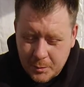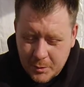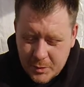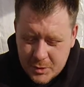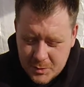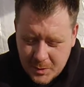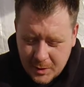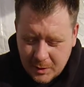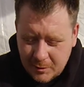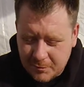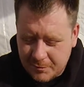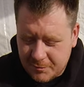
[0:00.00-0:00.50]
as
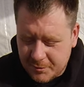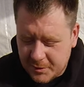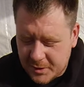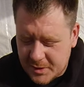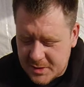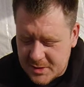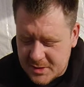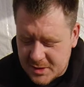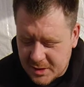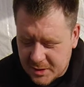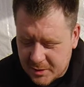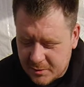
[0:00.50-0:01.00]
well for it
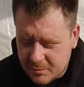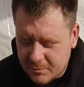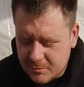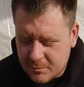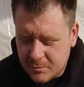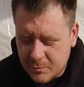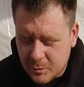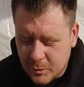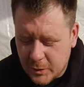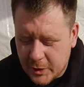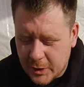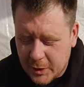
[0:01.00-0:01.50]
to
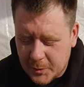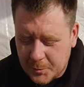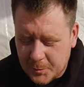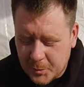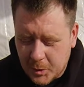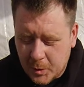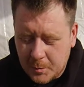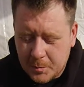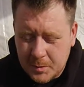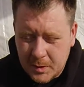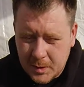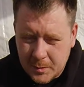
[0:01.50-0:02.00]
work
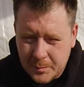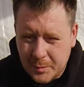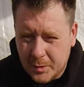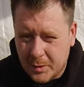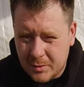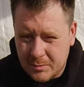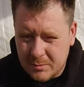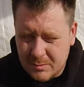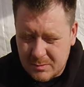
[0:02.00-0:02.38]
properly, but